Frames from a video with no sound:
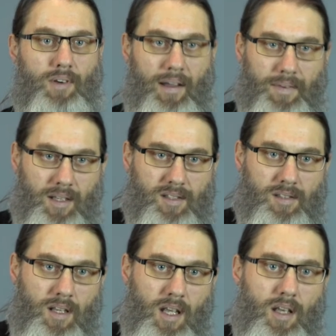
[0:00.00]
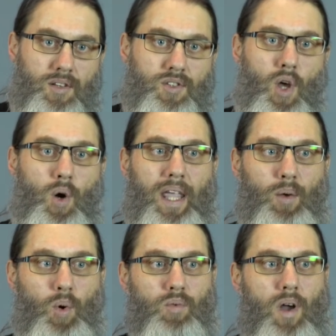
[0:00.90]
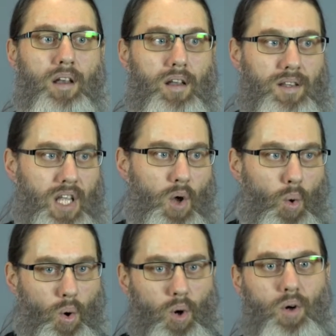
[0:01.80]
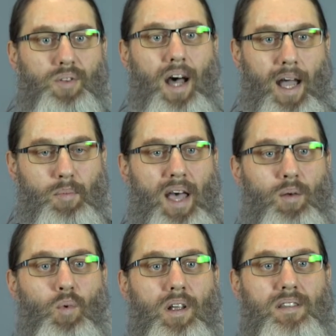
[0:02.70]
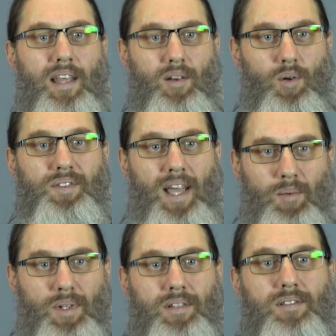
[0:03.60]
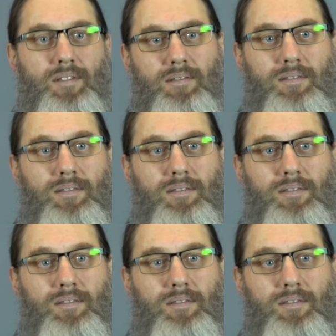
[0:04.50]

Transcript: graphics. So it will run on the old iPad 1s and old tablets.